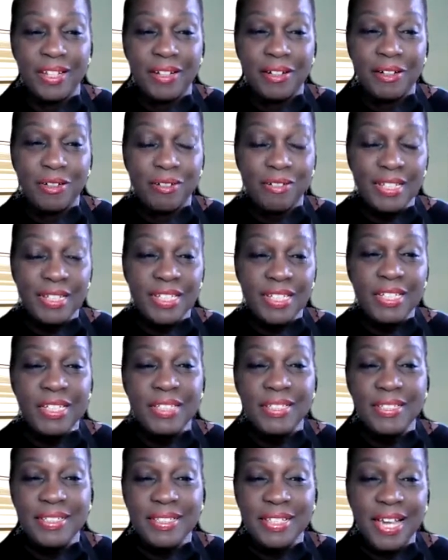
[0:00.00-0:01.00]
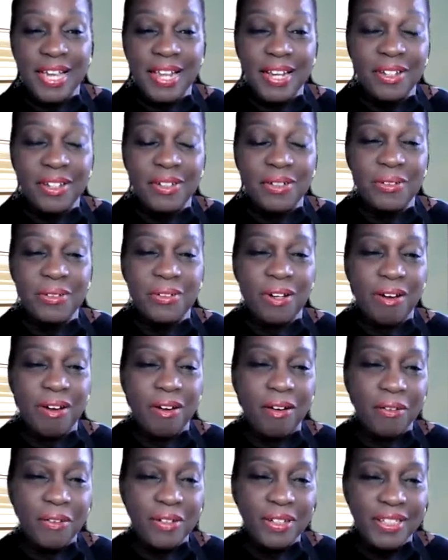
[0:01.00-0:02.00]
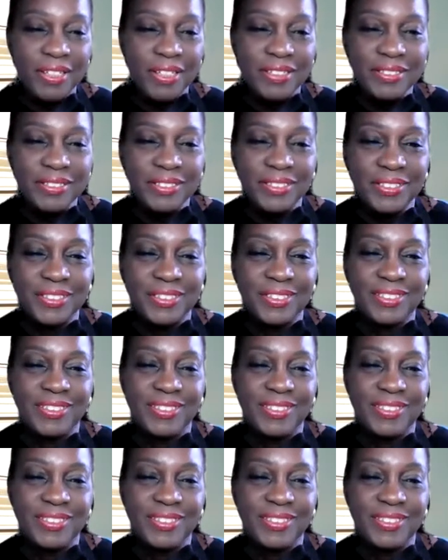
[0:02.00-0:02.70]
Green, yellow, orange.